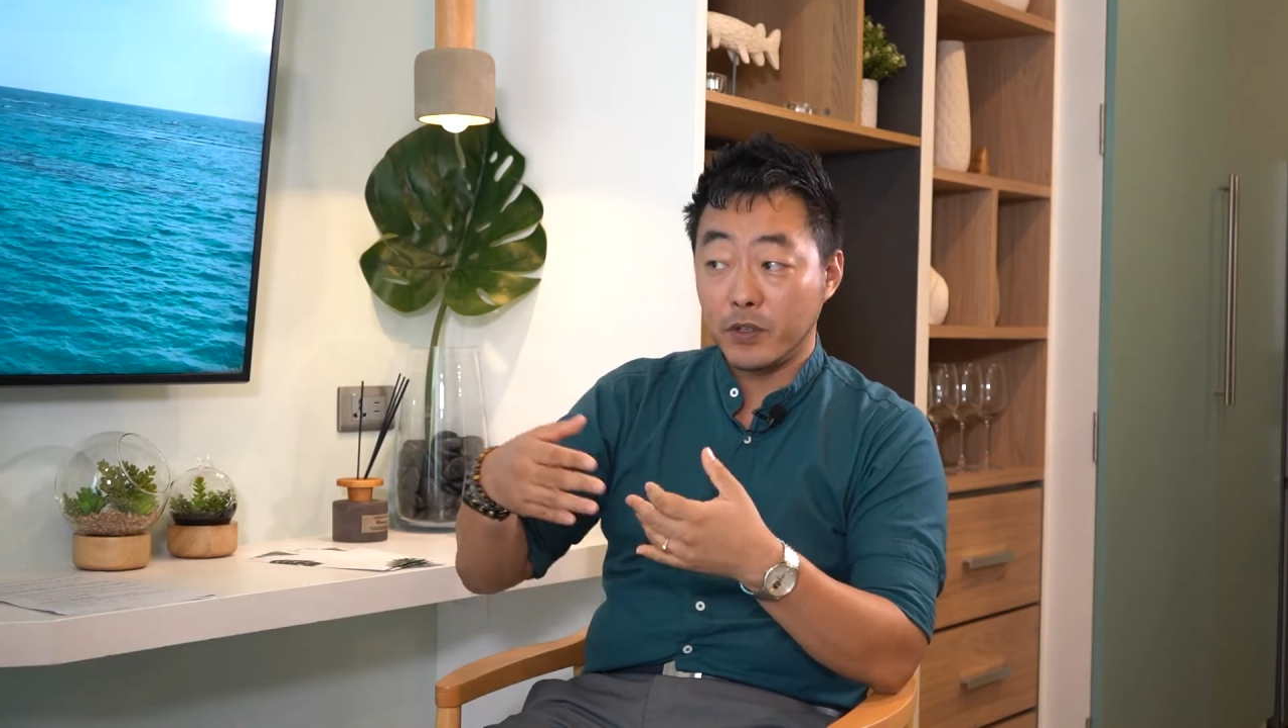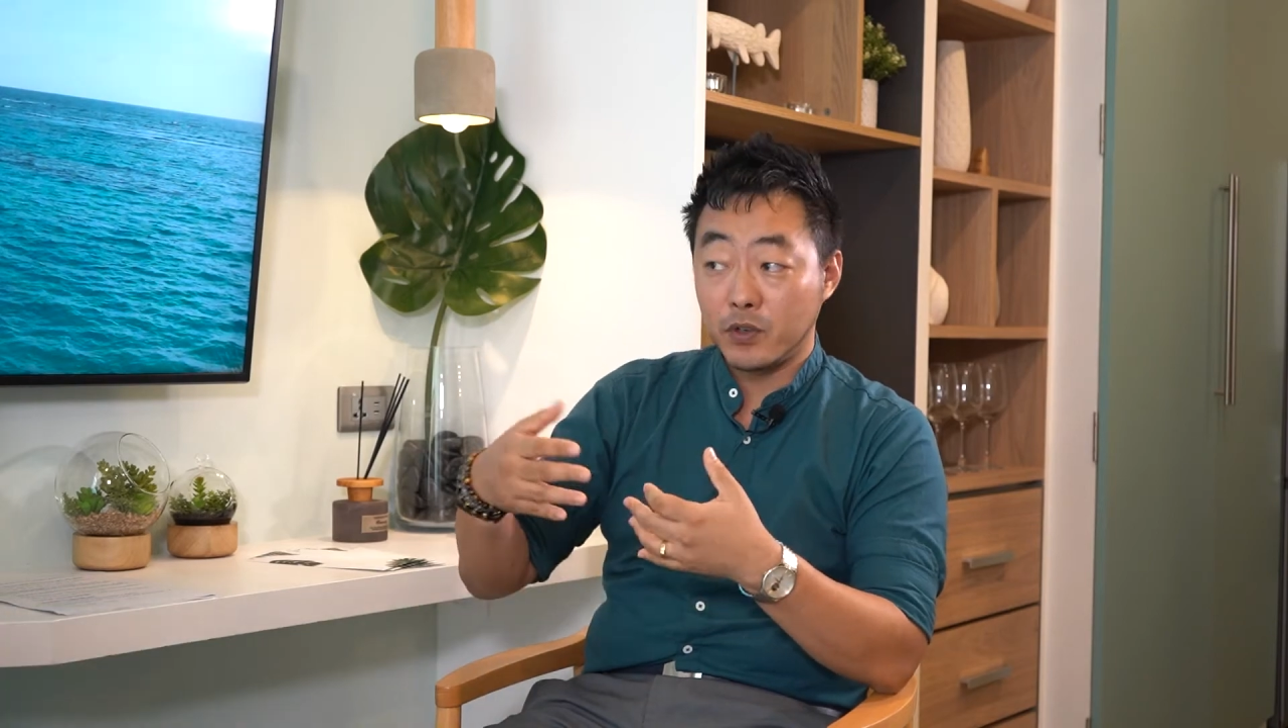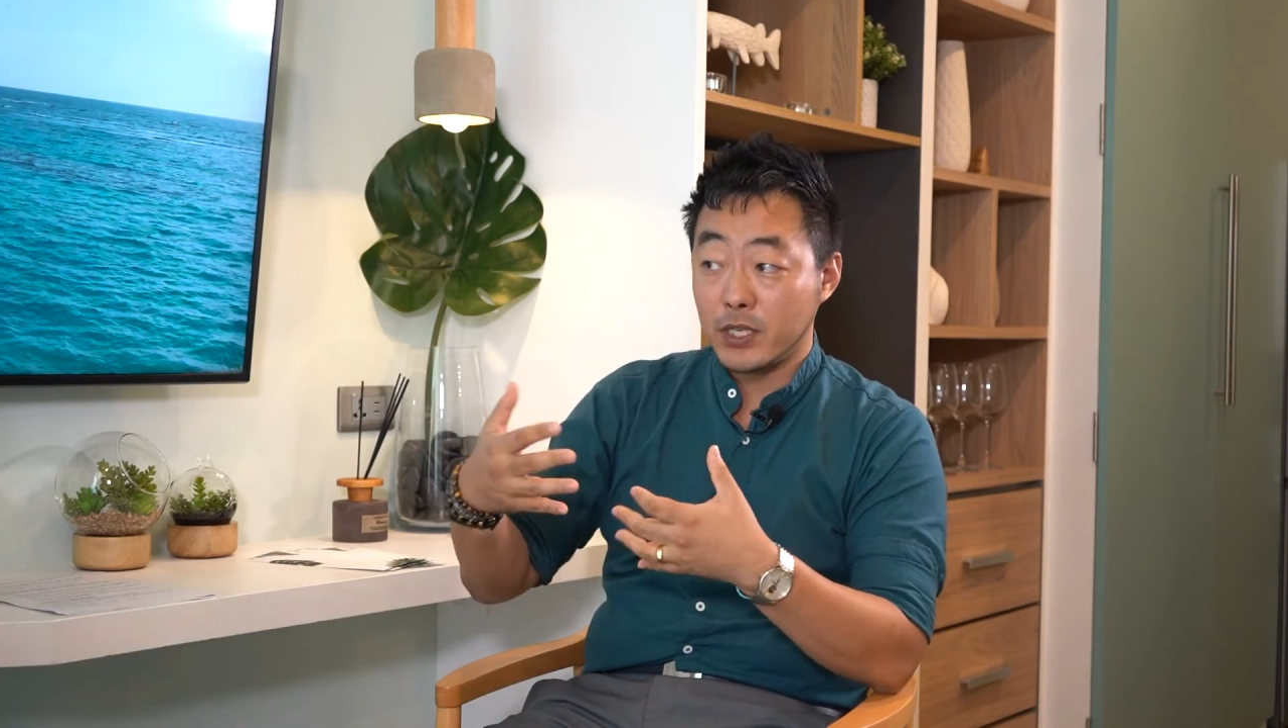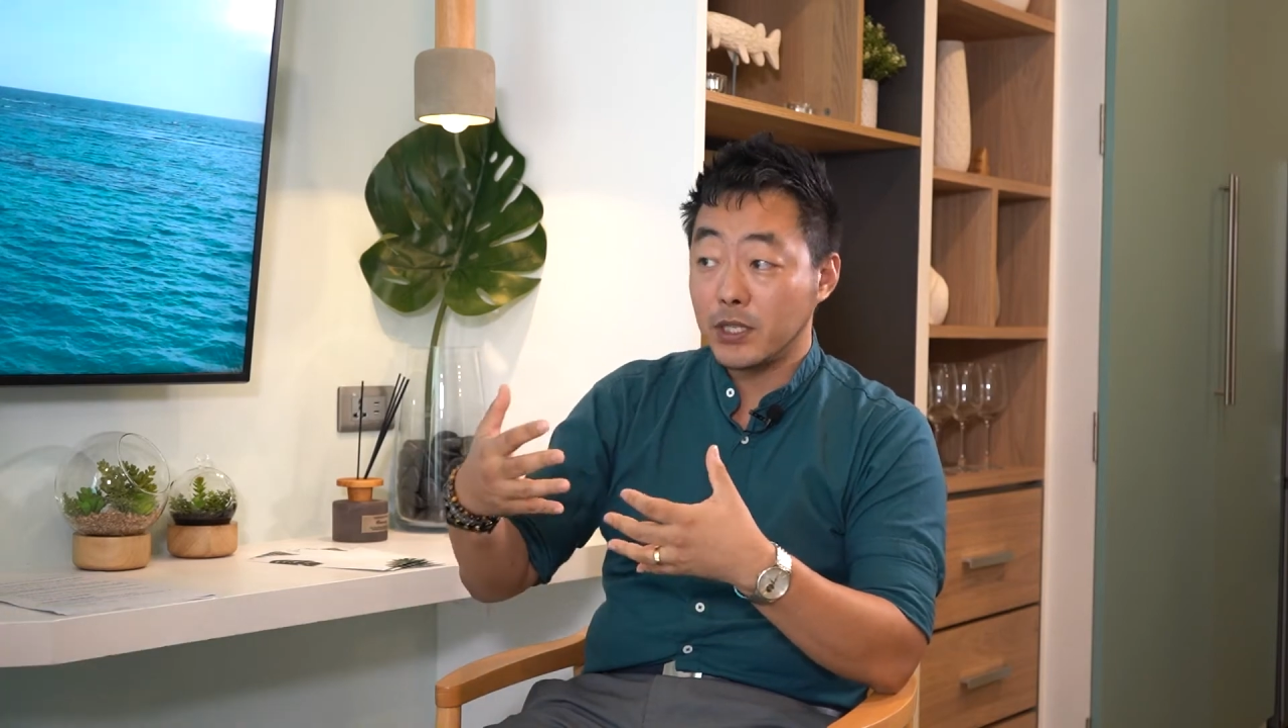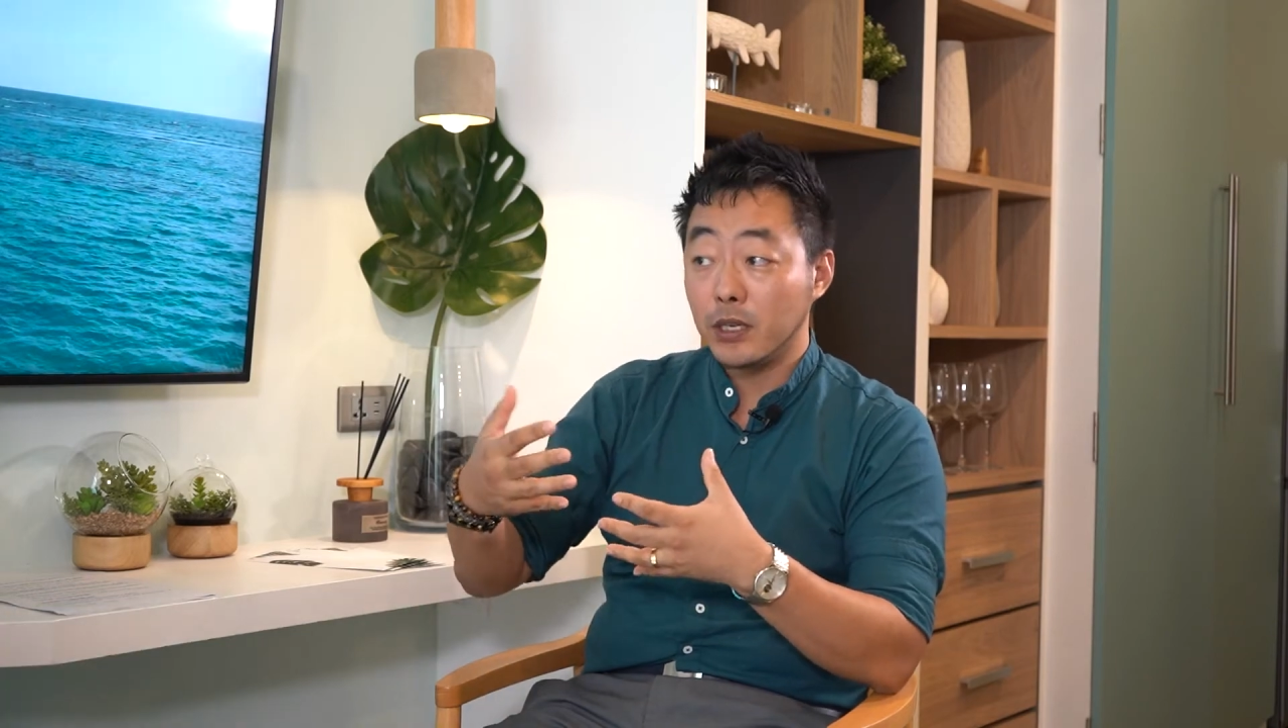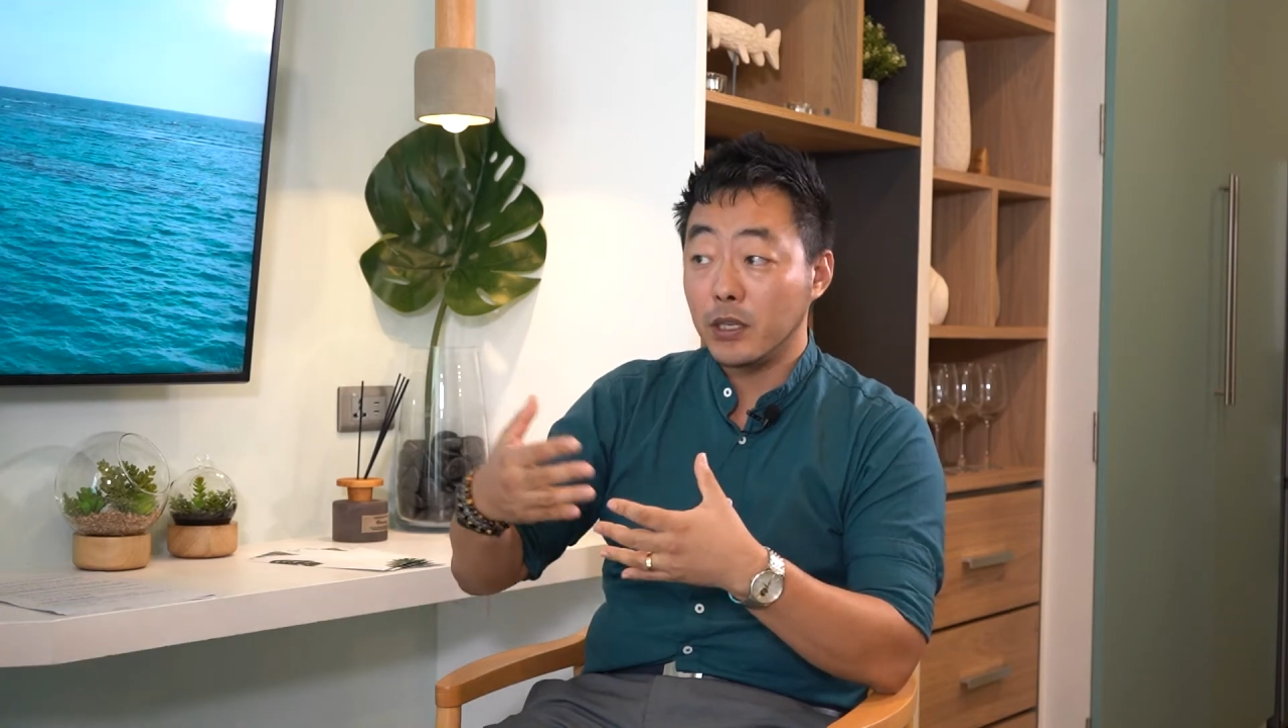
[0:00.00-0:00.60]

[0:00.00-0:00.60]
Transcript: it translated